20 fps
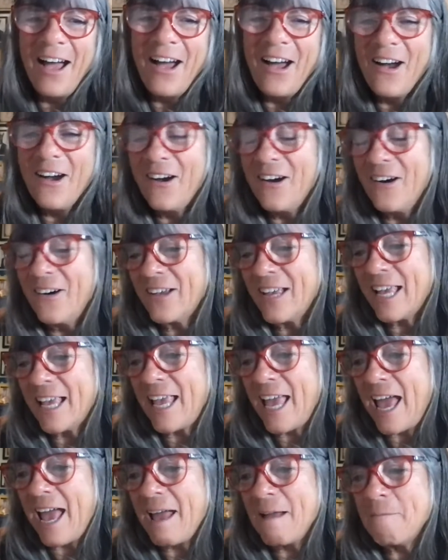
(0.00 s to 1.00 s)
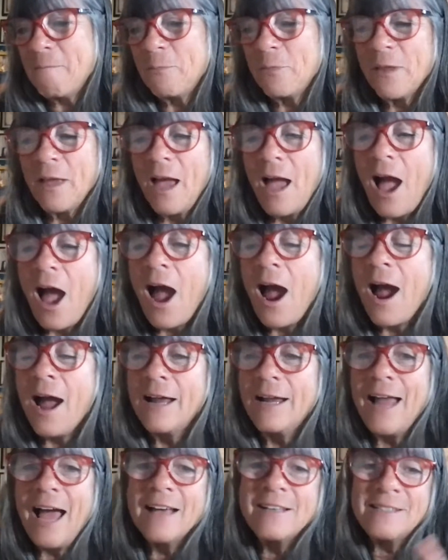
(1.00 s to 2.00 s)
Okay. All
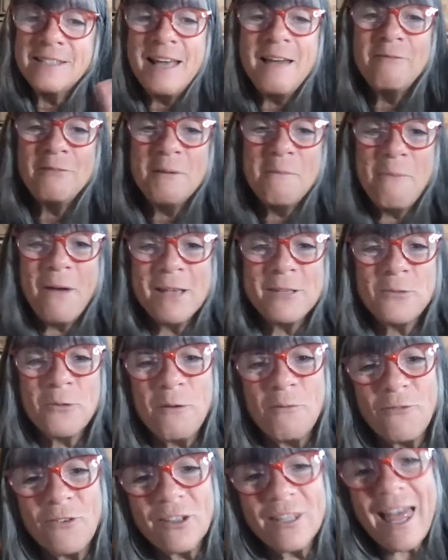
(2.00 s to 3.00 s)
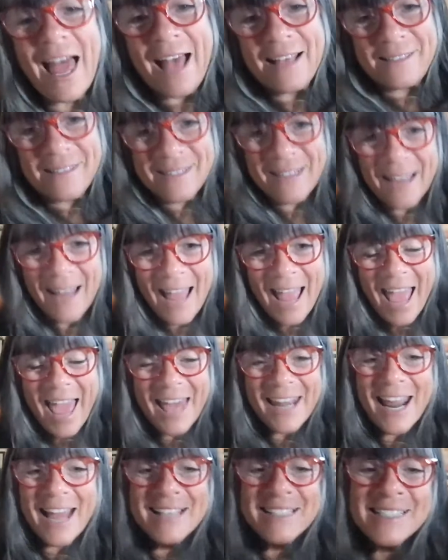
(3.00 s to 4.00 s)
right. I saved the best one for last.
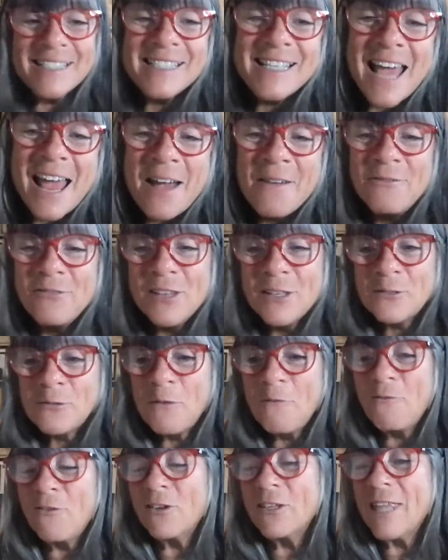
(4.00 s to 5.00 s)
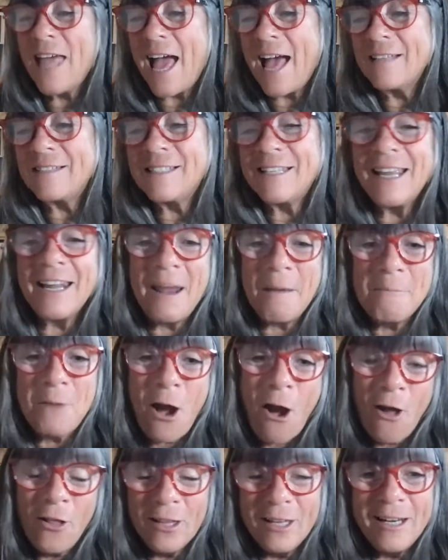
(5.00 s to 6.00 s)
And I saved this one for last, and I'm
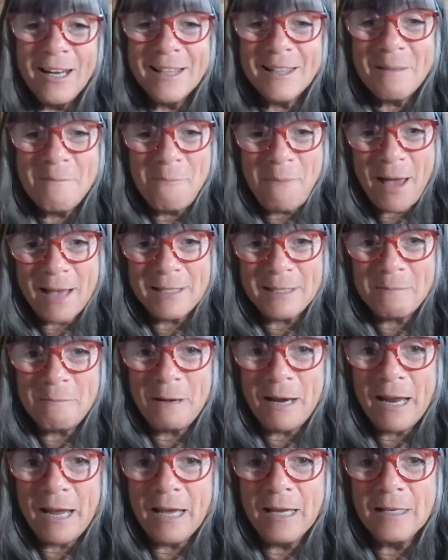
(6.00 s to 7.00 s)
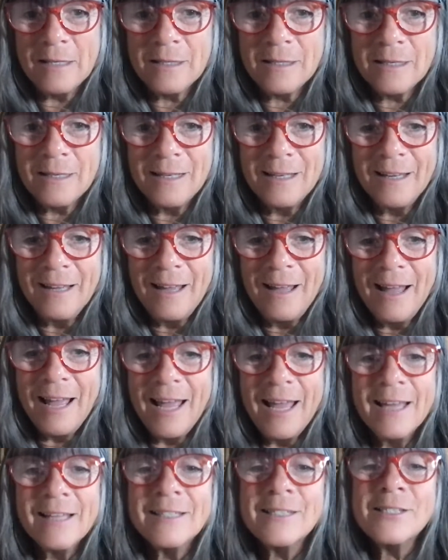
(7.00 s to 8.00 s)
calling it the best because
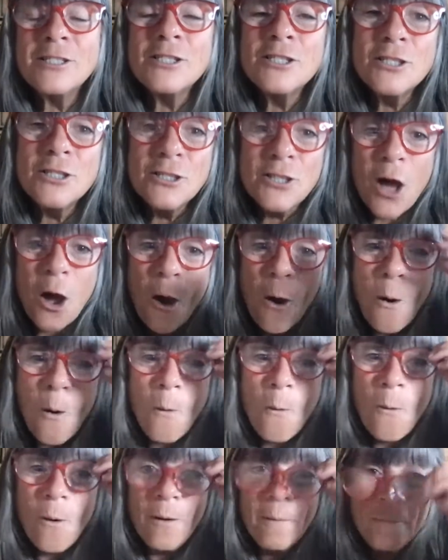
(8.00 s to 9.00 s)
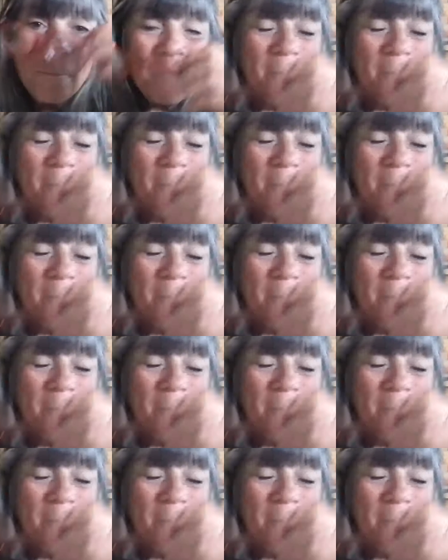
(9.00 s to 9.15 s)
it's so